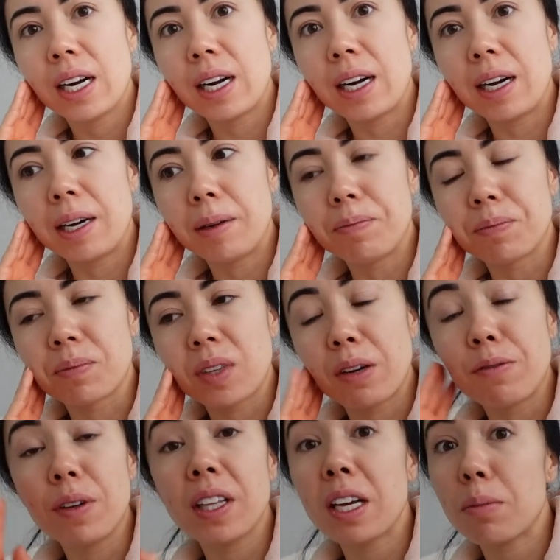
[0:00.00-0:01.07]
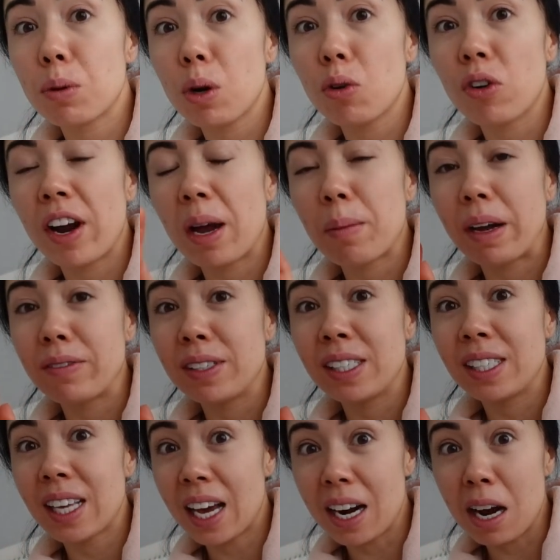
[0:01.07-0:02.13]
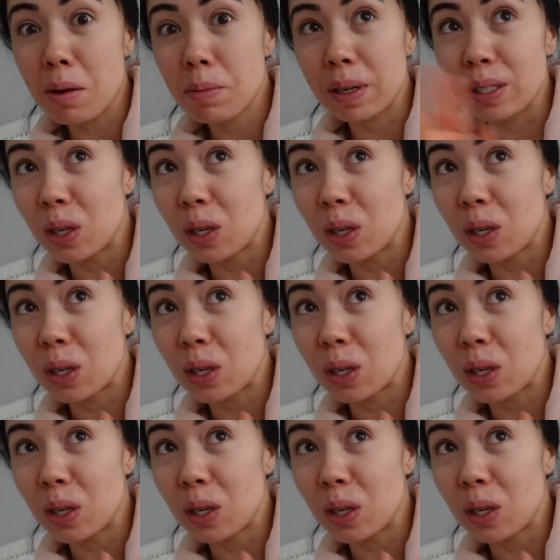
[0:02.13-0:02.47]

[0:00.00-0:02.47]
affiliate program I've set up.